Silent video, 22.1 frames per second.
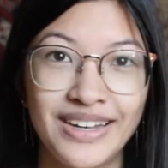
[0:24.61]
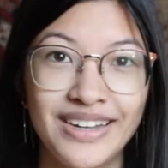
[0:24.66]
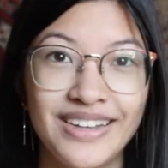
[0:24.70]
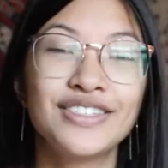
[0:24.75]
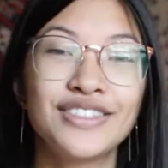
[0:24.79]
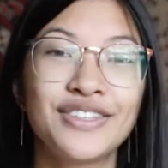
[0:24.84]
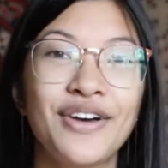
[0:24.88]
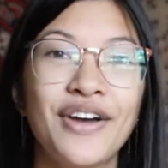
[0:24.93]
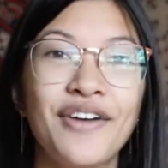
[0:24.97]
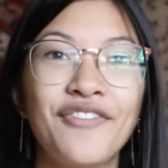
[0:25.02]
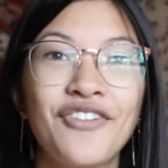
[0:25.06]

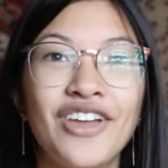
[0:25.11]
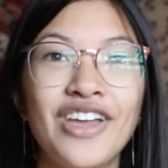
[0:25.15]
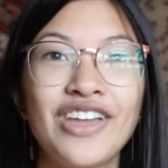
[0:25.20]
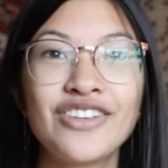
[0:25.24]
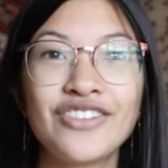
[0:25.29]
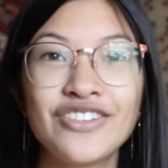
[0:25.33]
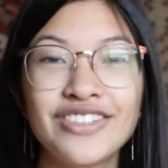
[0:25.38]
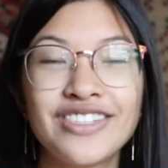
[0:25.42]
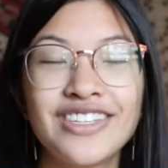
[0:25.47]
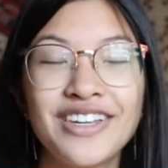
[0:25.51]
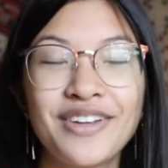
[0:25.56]
So if you're
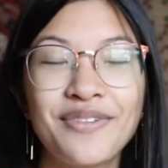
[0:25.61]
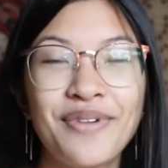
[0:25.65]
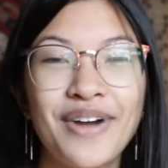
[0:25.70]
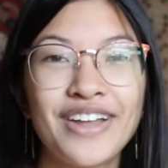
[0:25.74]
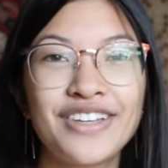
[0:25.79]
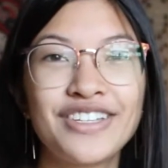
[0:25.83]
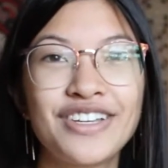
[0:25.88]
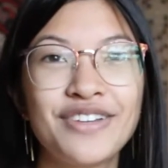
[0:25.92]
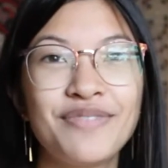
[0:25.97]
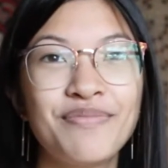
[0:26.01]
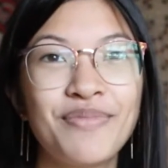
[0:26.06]
interested in
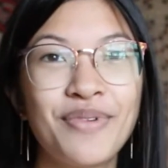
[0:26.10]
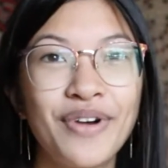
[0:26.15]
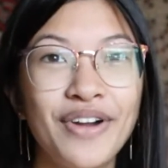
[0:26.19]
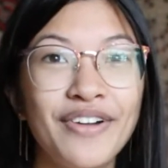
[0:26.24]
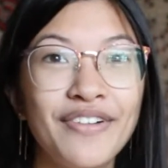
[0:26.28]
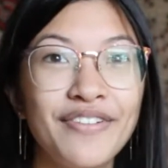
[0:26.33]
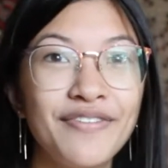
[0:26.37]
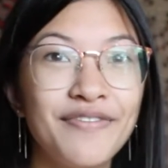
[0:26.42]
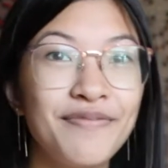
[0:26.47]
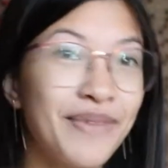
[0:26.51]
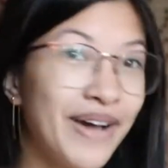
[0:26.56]
watching
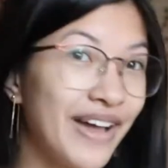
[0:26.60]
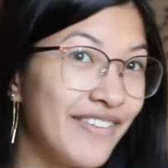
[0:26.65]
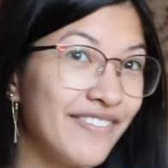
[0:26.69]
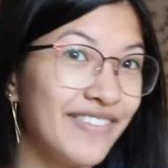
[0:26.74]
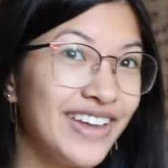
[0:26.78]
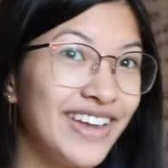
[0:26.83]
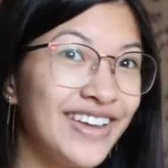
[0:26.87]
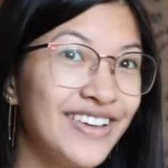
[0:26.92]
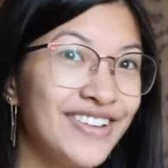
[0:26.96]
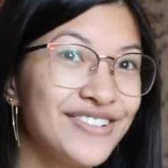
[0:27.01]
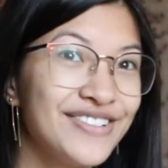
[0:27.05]
more of my
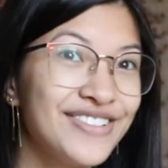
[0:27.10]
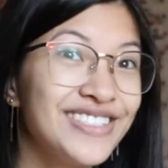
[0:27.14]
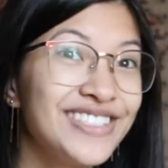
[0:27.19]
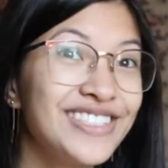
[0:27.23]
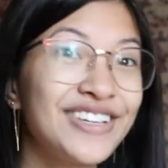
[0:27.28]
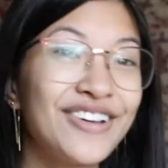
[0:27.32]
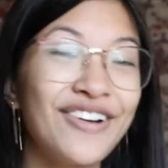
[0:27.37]
videos,